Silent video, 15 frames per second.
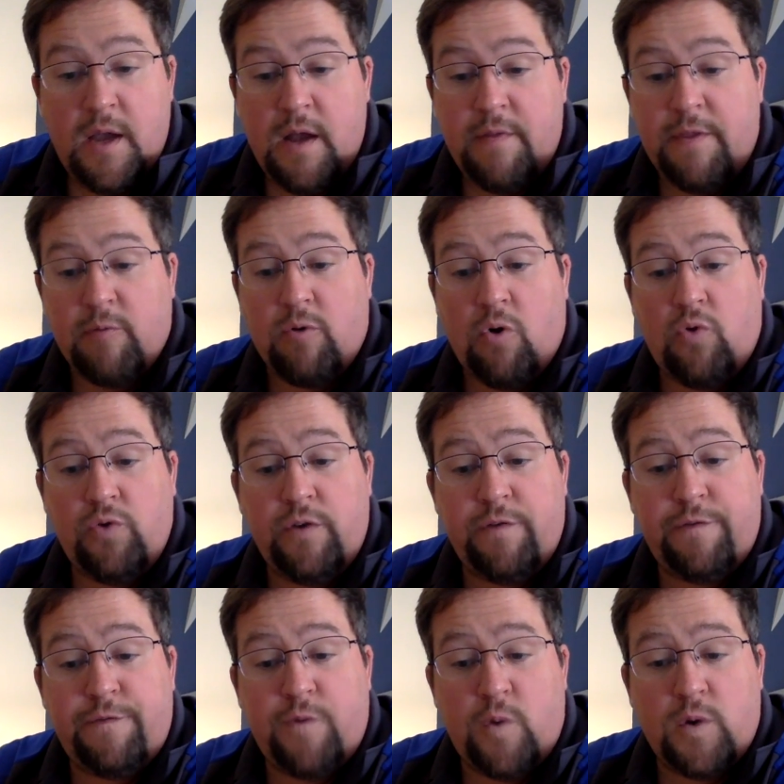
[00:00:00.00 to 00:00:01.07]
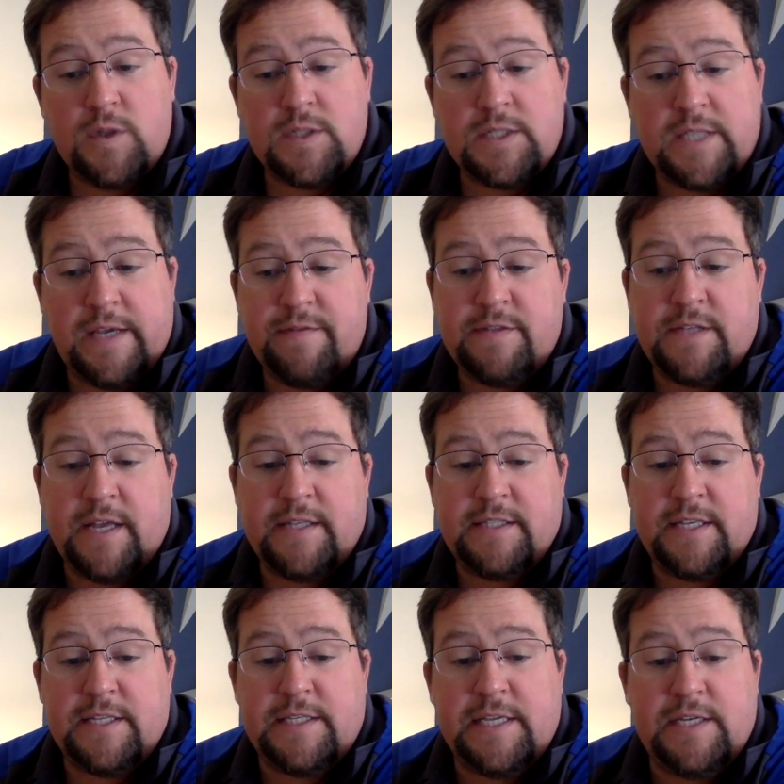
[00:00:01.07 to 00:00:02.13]
There were only 4 slave states
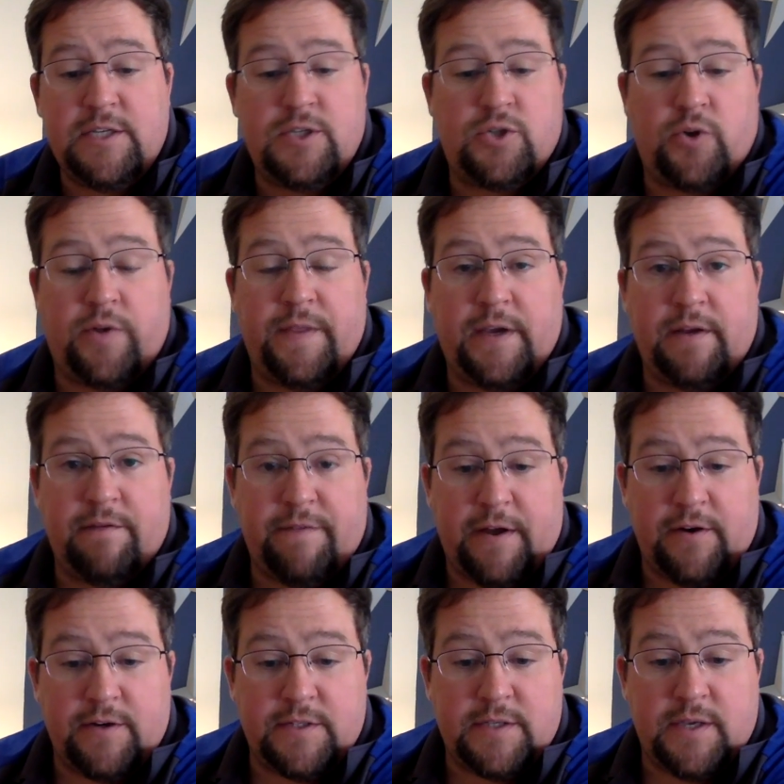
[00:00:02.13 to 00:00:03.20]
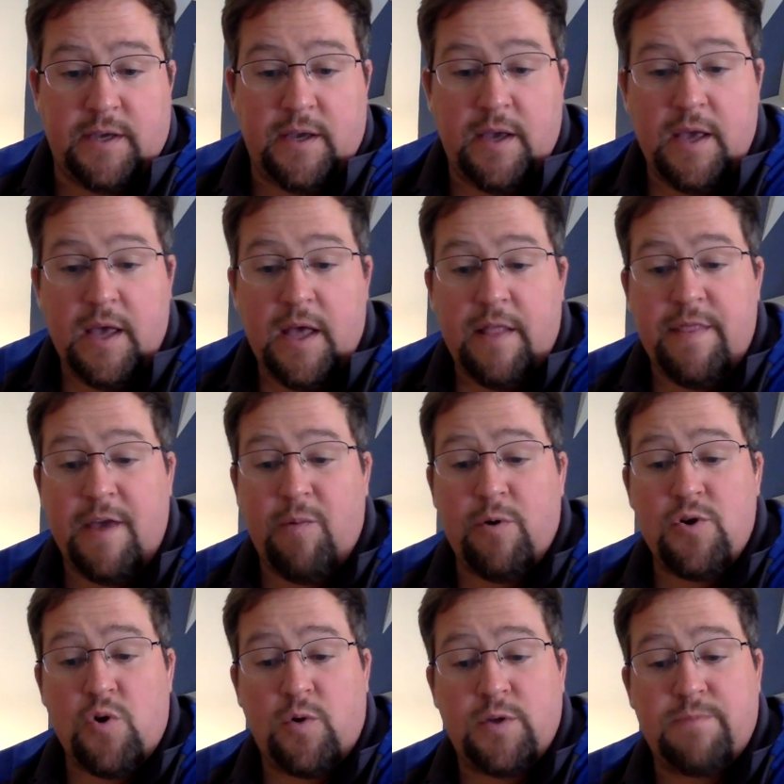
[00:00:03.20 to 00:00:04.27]
that didn't join the Confederacy. They were
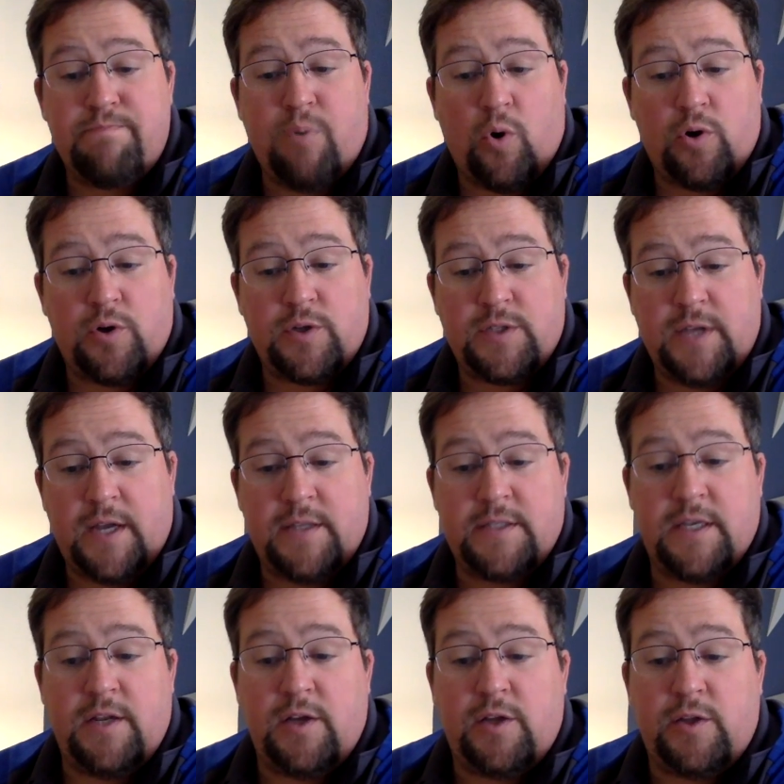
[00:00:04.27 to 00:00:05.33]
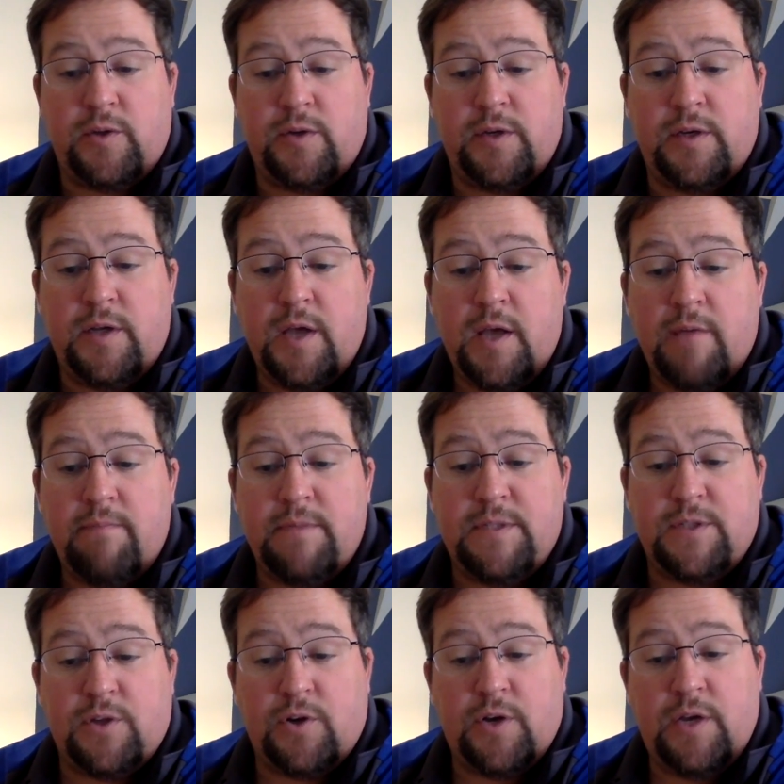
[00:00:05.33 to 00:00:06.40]
known as border states and included
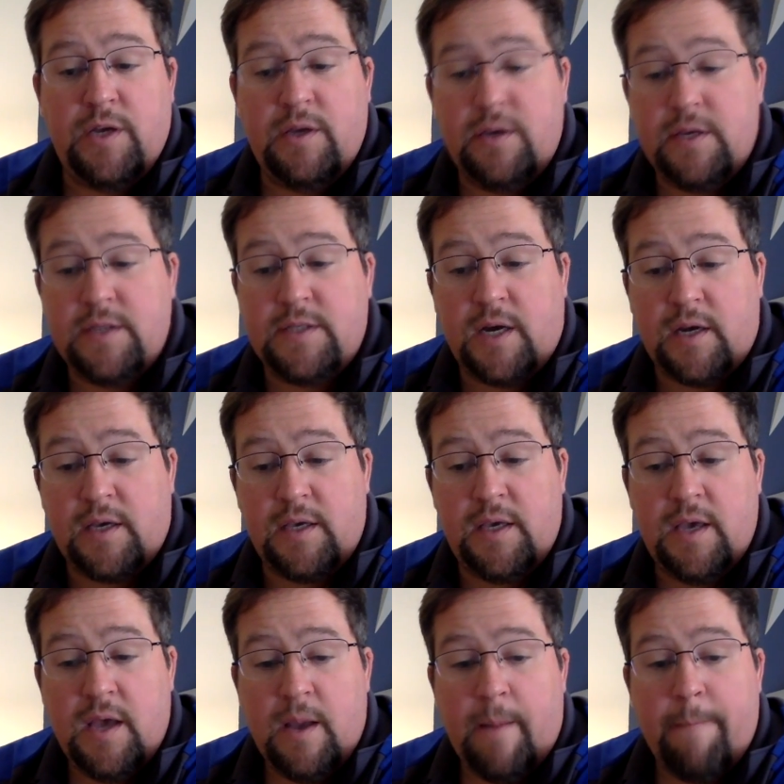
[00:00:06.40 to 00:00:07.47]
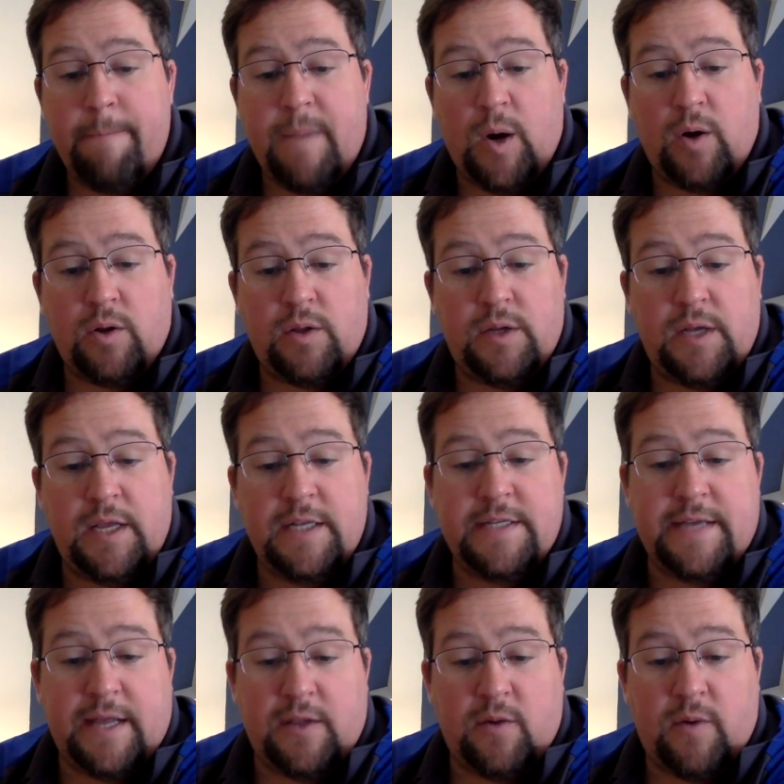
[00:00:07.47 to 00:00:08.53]
Missouri, Kentucky, Maryland, and
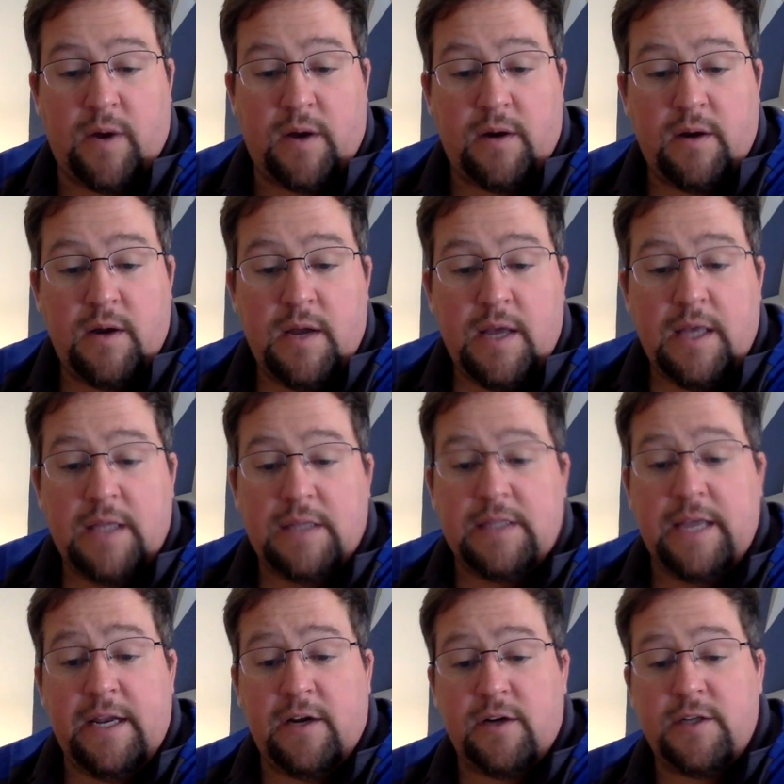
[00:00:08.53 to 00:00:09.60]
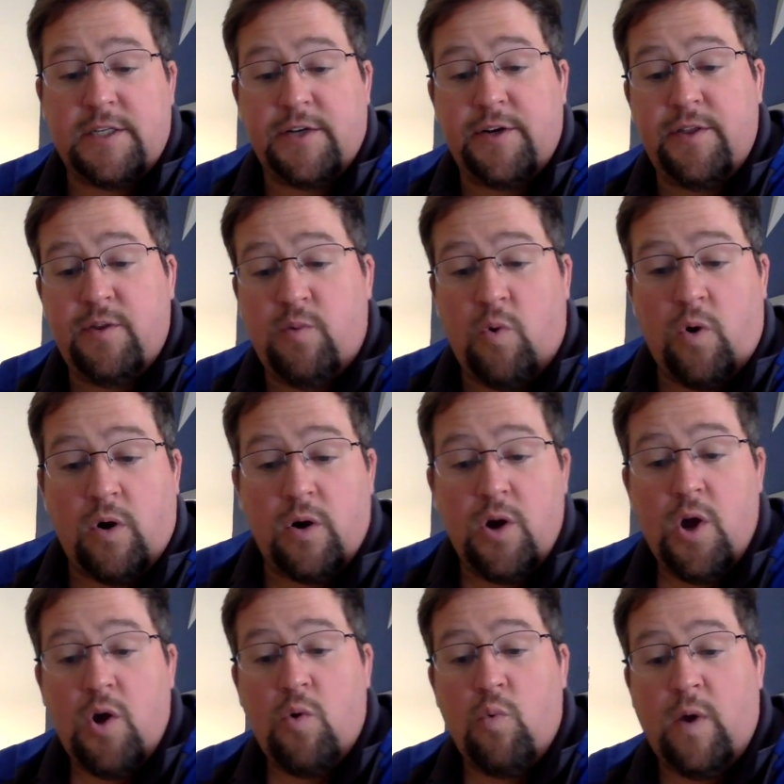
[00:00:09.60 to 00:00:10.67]
Delaware. Later, during the war,
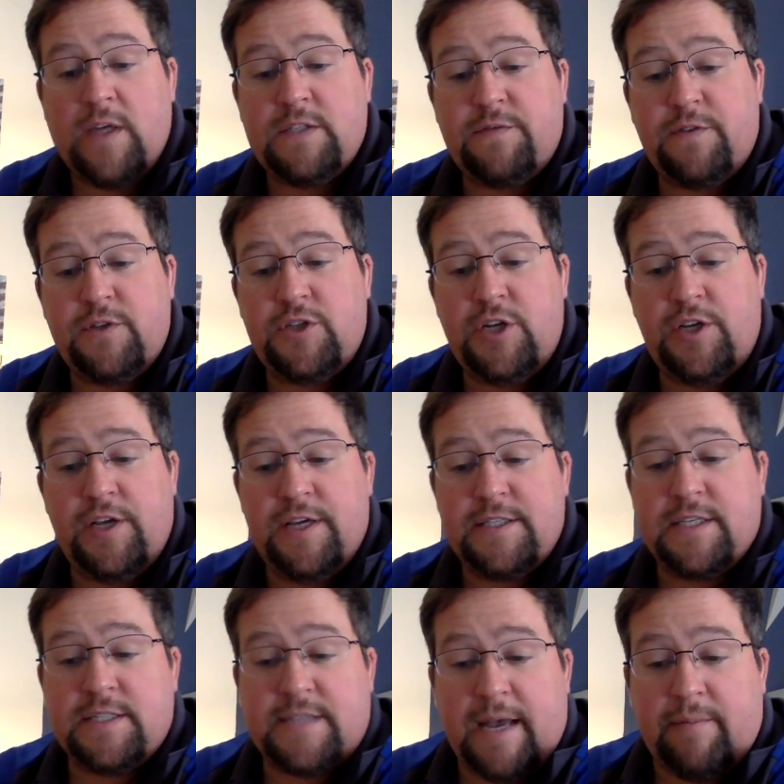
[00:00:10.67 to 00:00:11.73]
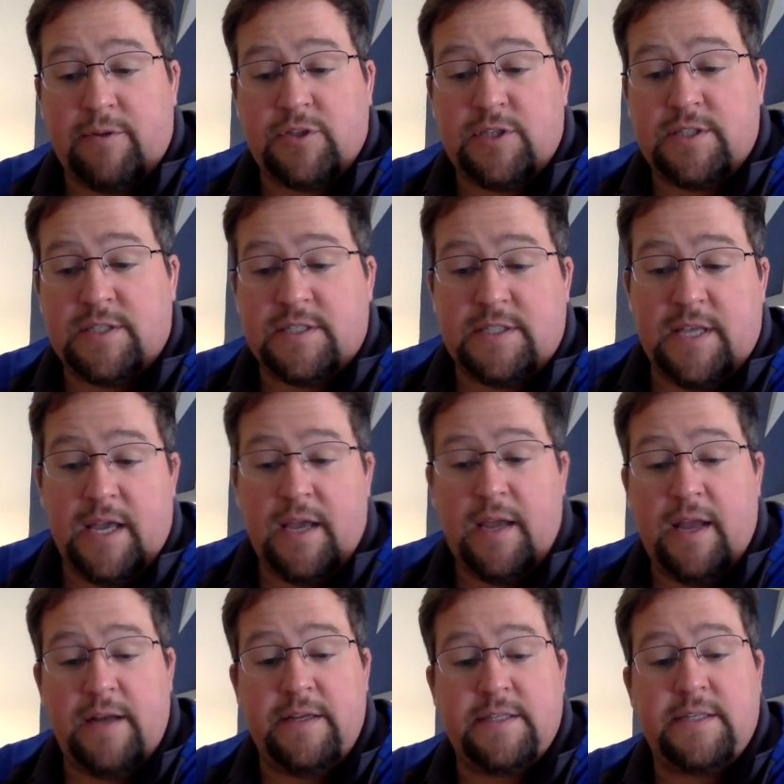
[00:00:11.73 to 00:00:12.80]
West Virginia is established as a state
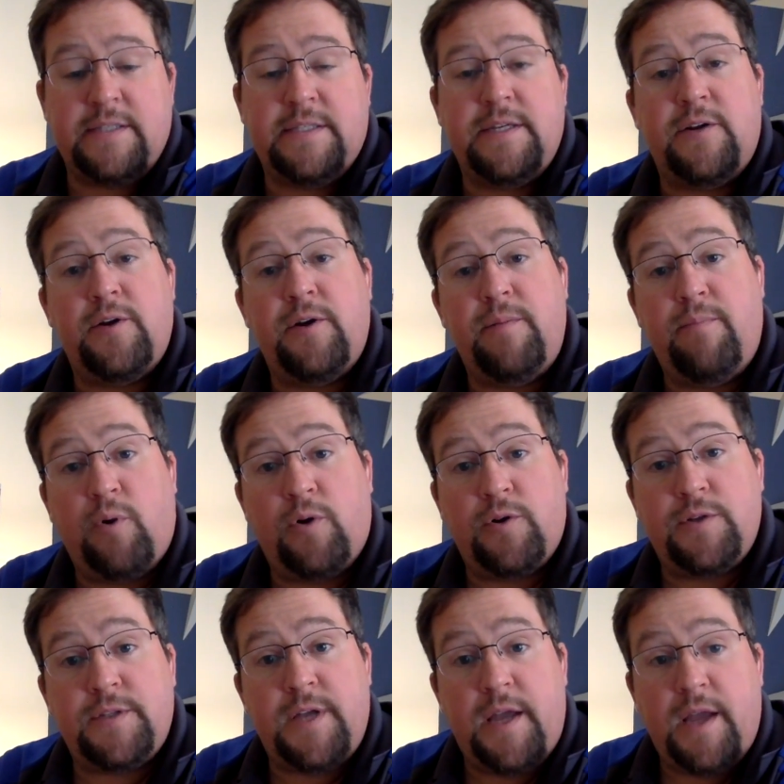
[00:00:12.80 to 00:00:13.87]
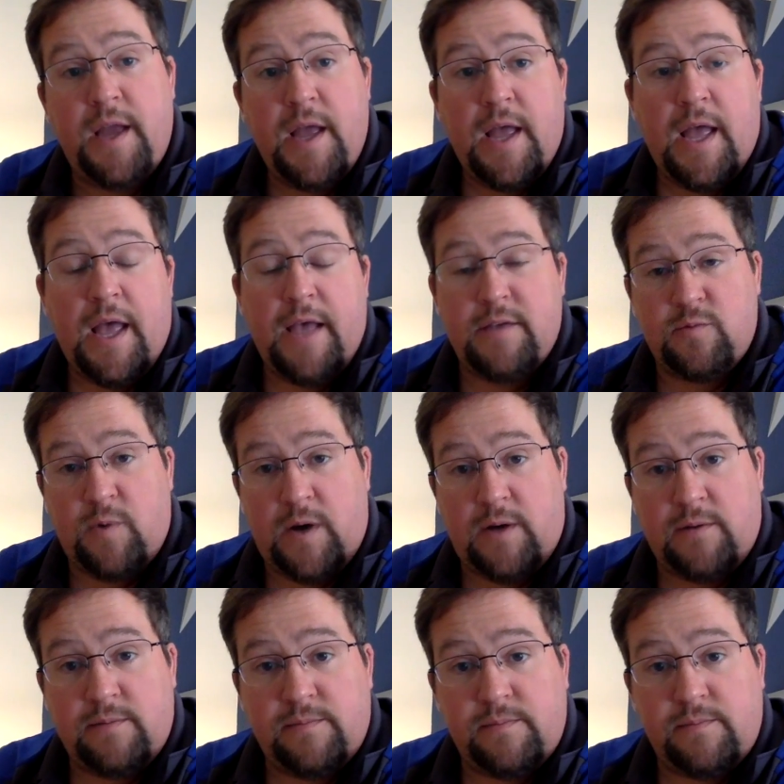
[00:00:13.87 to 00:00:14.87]
and is considered a border state as well.